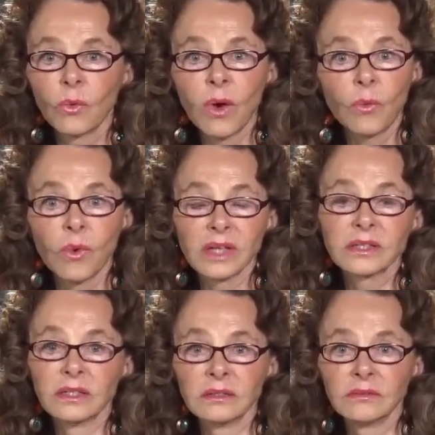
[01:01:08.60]
what
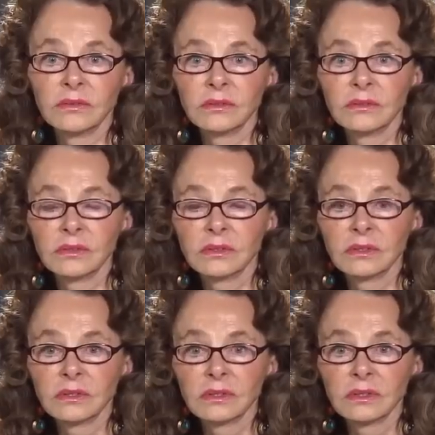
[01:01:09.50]
was it?
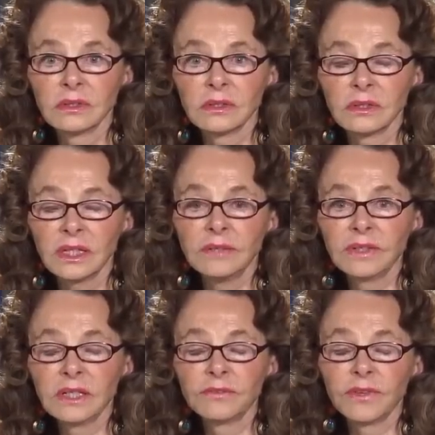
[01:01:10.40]

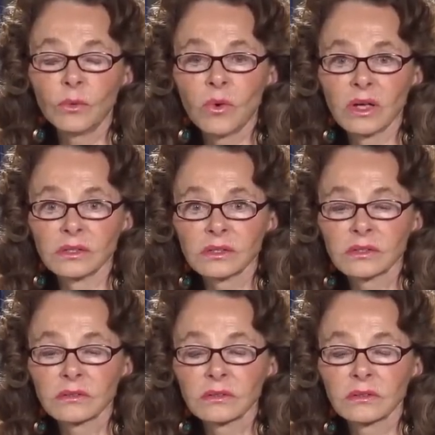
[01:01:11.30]
Even if it
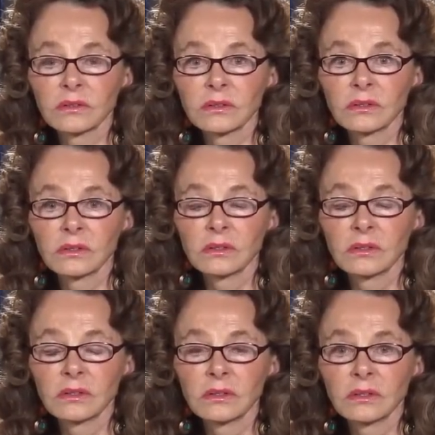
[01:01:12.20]
was
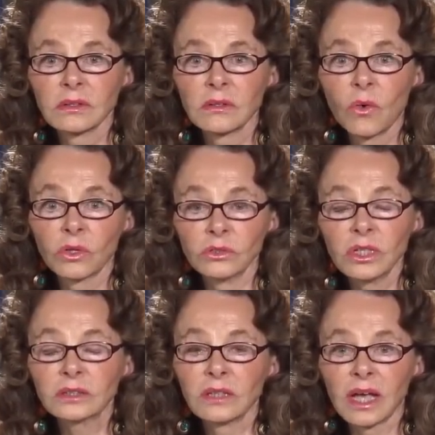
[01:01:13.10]
or
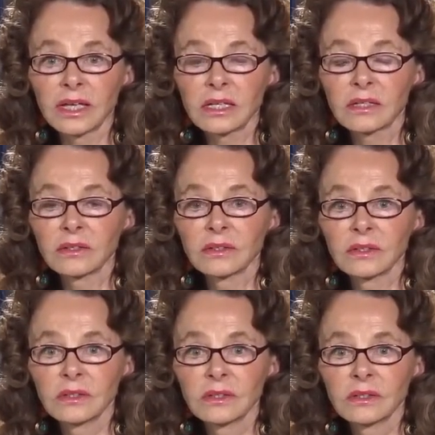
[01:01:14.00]
looked like
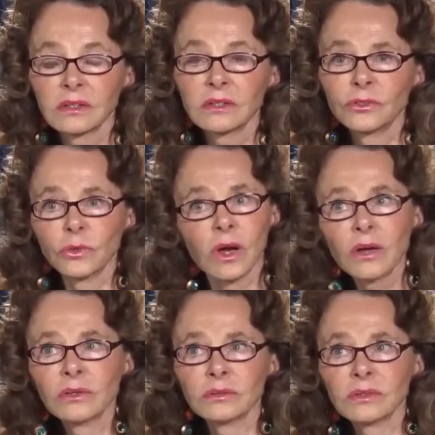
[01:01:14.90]

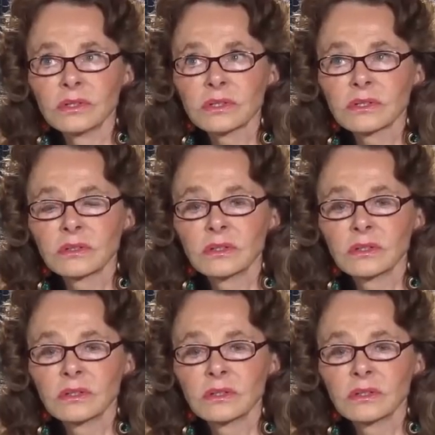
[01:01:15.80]
drones,